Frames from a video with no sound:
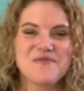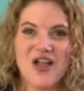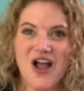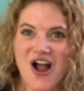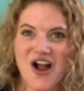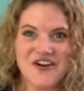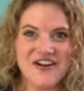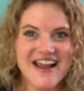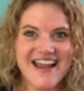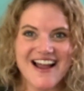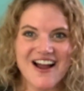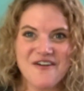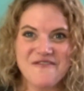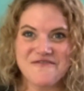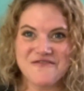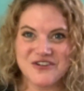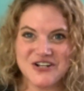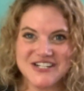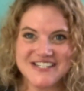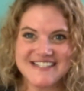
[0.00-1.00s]
All right,
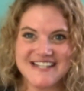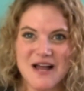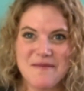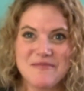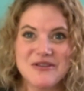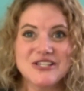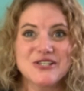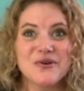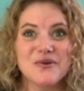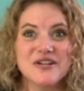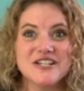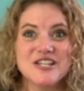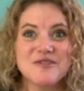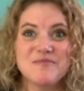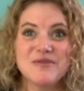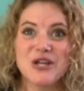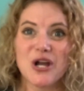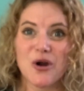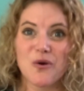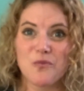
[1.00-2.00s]
first up is going to
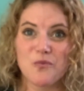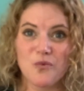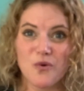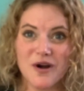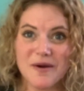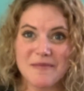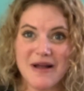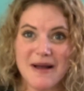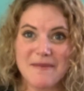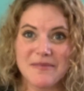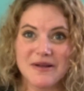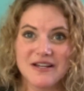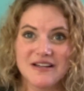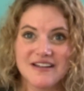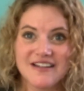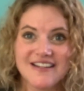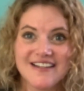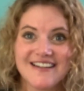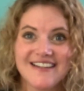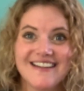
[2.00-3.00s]
be our warm-up.
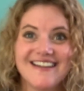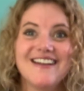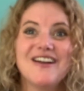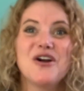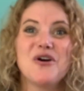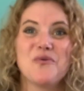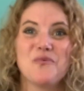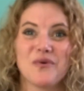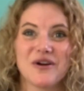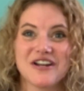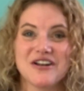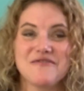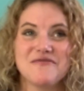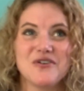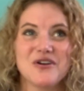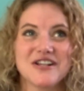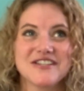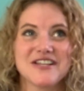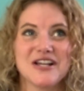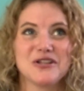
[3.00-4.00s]
We're gonna
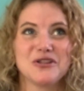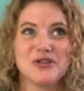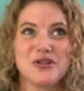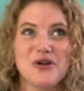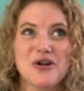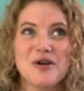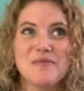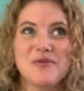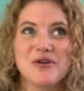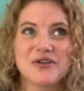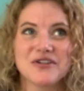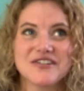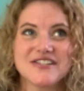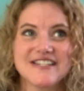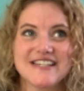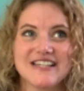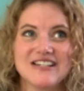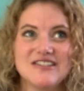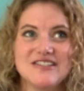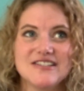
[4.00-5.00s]
focus on locomotor
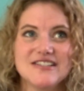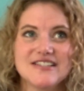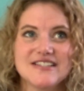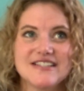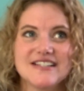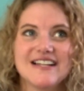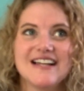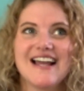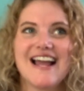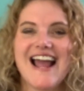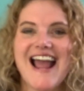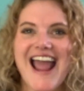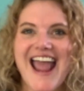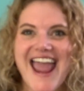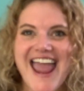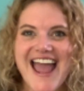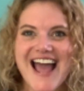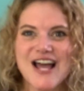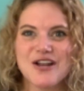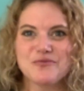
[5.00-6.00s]
skills,
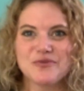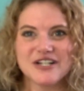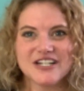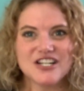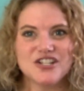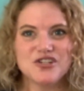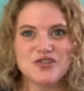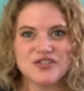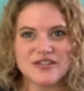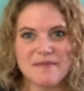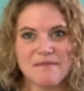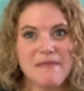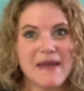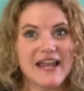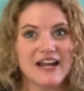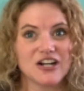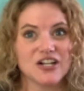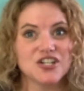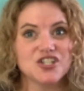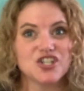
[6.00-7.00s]
and we're gonna do some
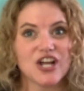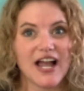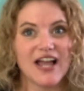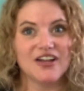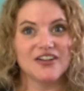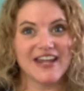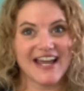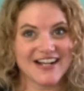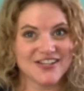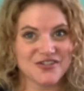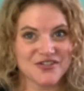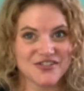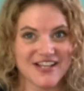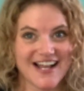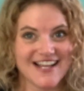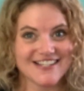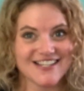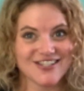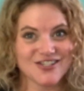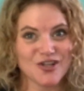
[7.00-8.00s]
parent-child
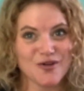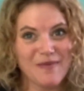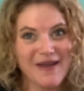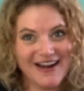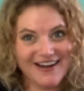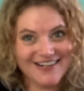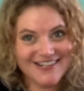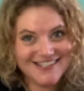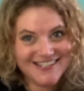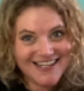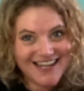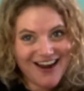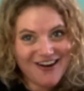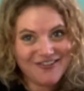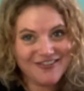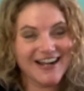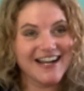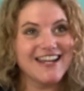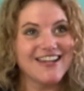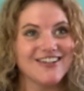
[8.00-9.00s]
exercises. So parents,
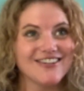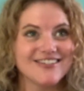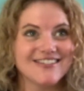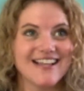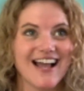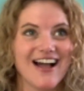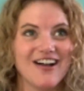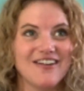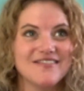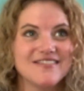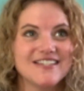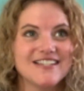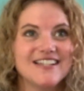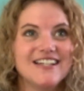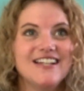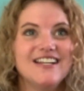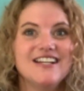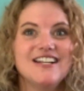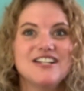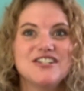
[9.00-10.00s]
get ready yourselves
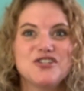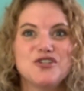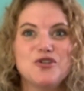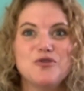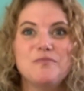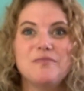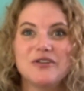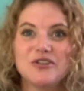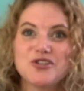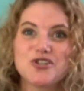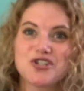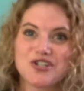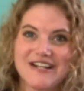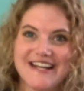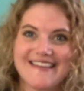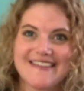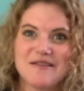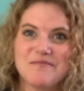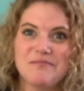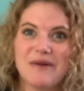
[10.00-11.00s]
to build
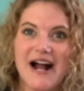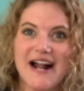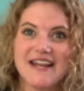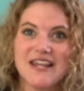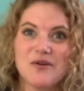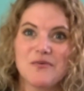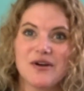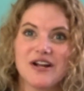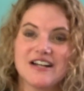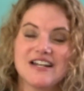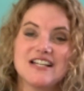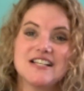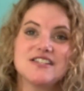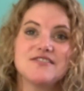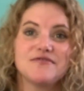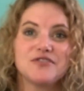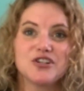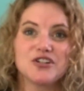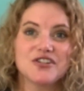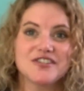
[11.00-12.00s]
strength and body
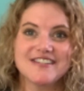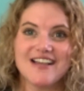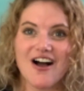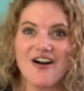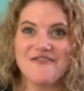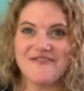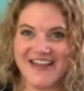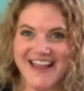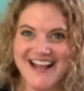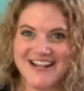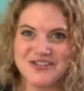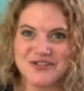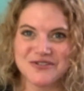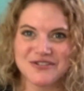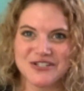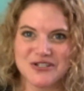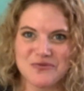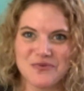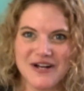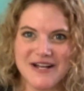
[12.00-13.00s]
awareness for yourself and your
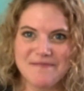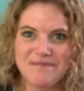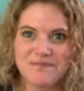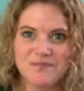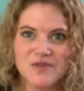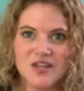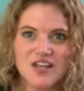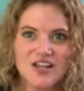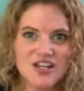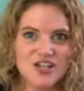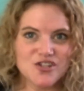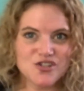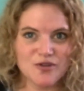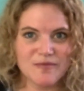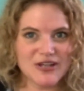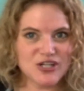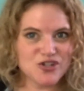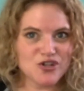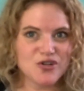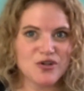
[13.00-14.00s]
little one. So
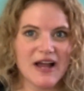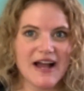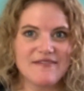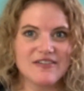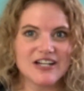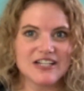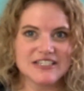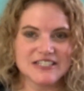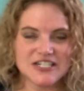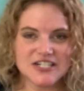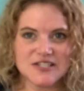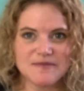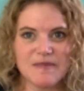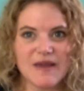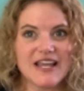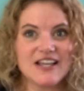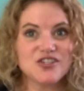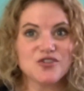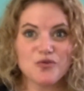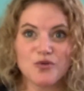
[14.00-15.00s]
make sure you have a clear
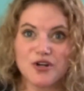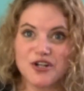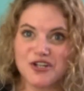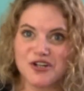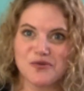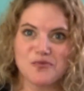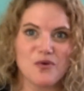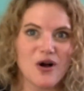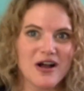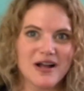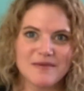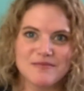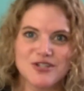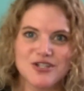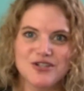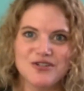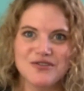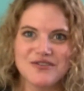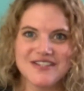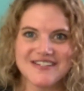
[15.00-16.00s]
space, or you're welcome
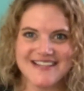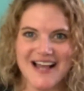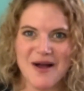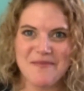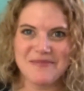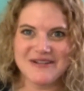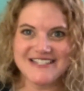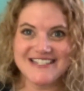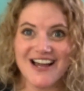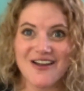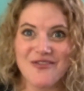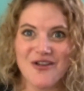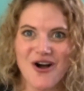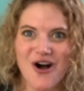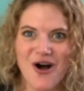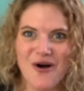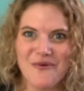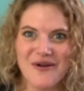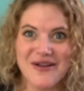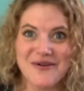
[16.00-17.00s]
to do this up and down the
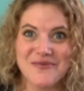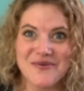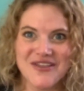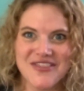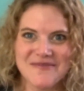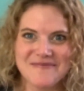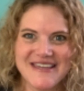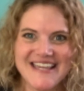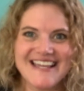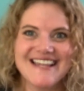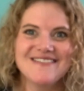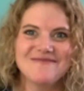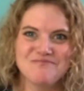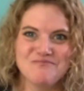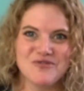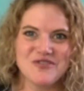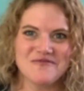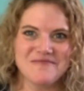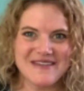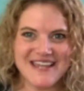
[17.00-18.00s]
hallway with me.
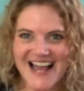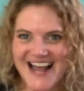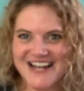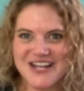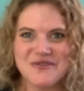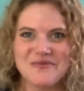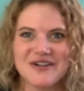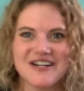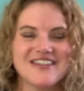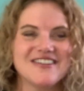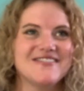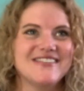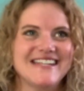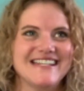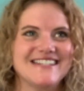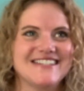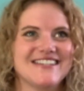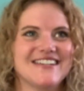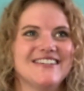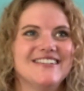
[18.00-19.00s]
Move me anywhere you
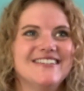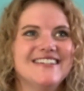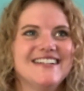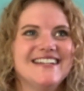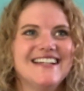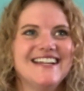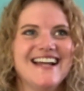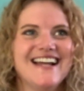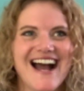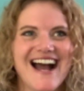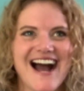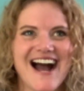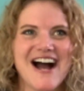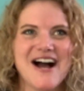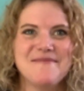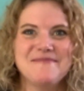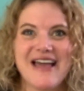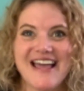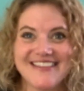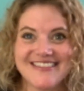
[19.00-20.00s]
need to.
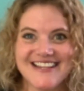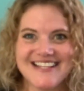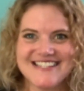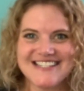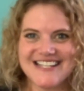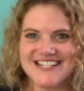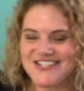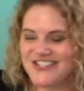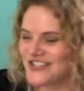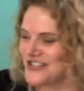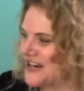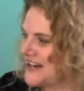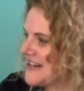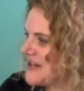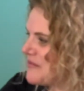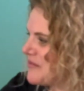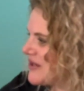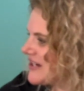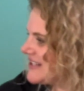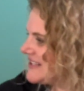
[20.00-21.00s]
And let's get
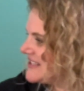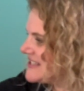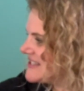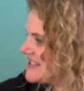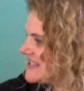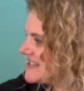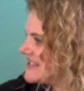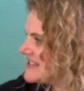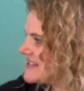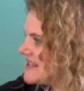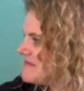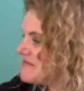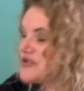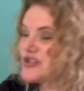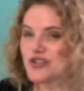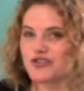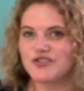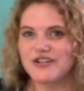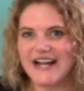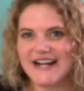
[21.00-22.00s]
started. We're gonna listen to some
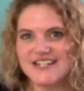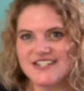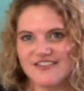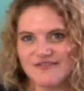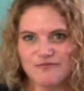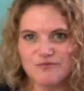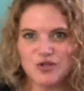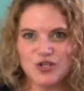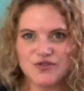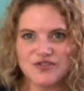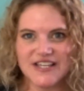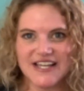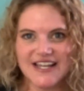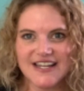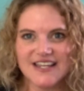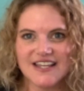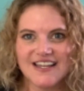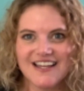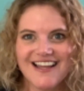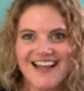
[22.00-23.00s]
directive
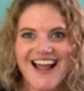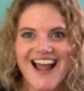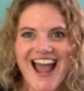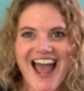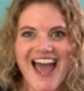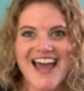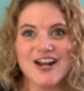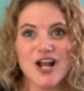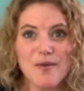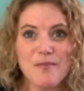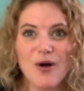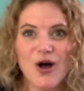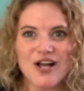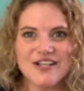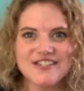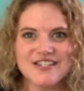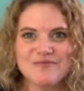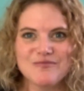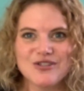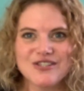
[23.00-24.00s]
music, and I'll
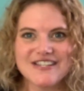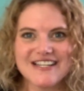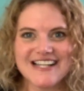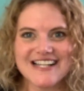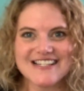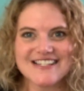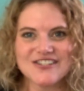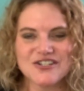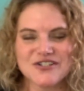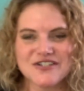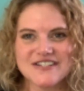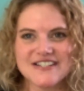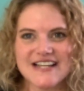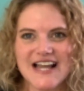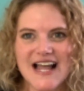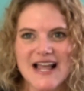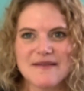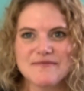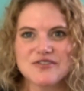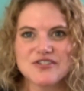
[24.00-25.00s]
pause the music at certain
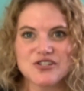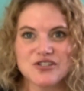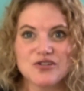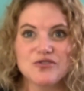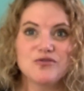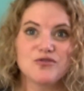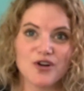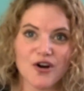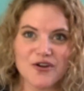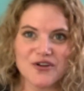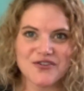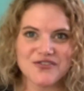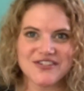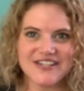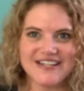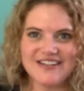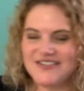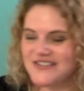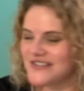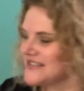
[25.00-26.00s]
times to grow your
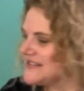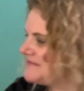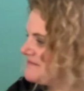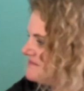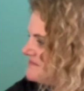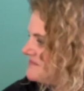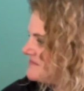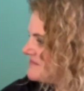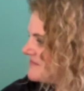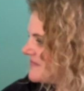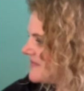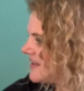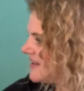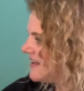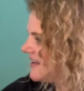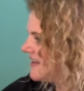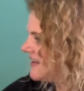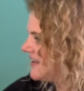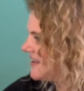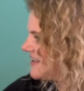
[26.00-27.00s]
skills.
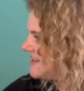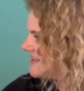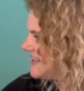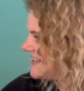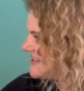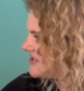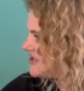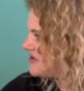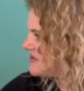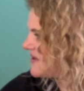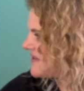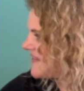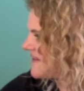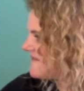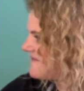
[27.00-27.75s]
Let's do it.